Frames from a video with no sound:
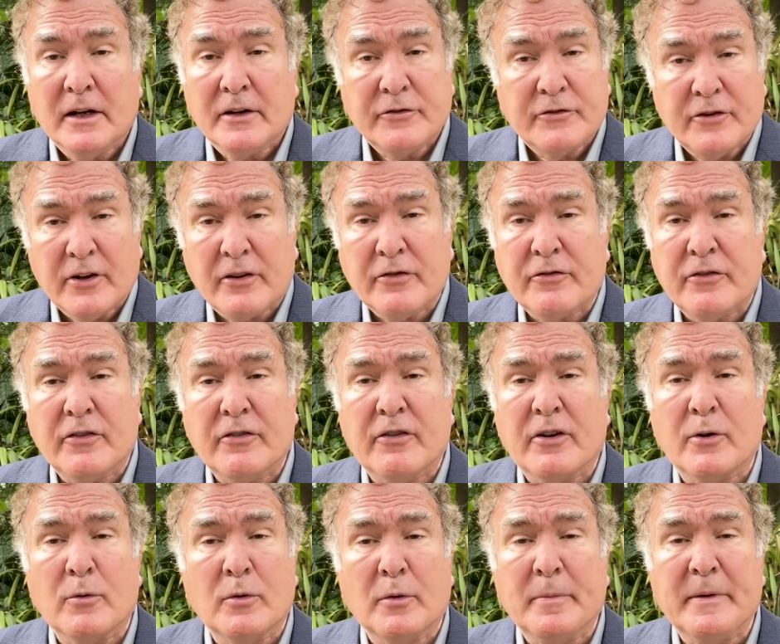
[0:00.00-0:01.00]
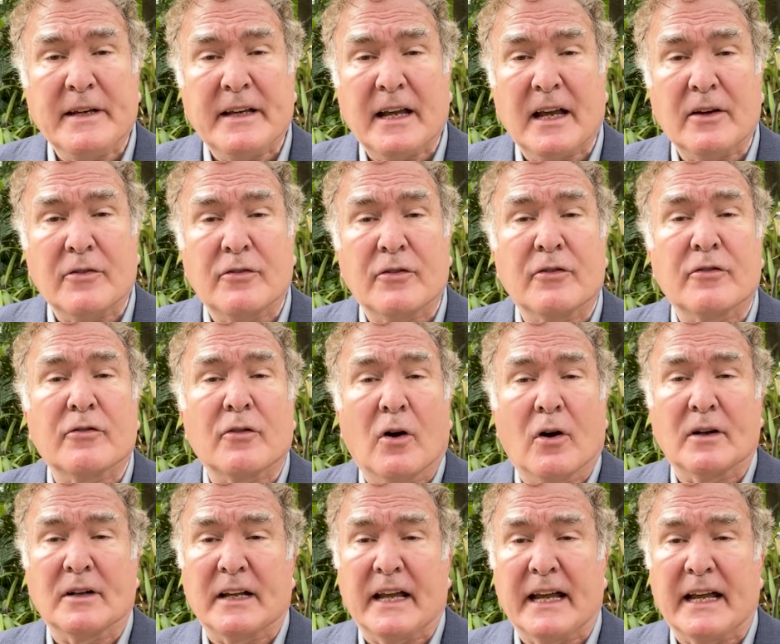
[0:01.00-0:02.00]
just as there will be cases
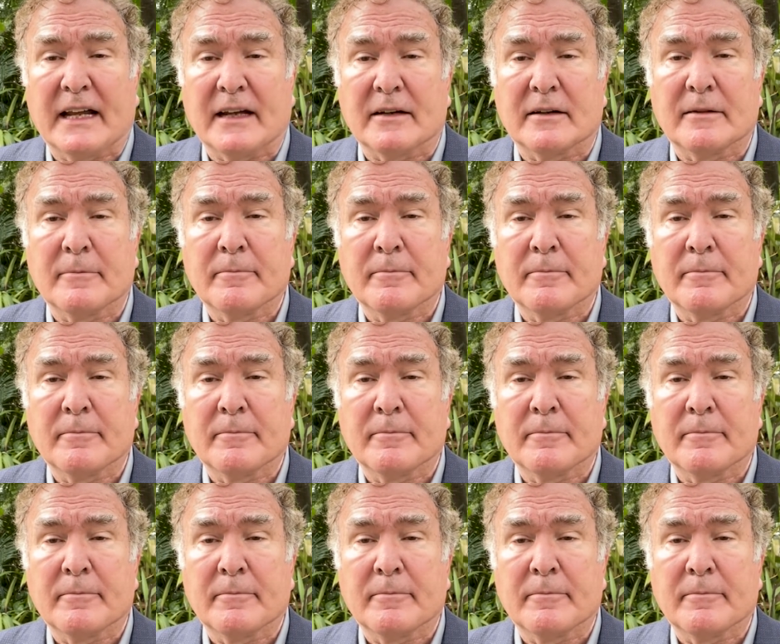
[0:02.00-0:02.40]
on land.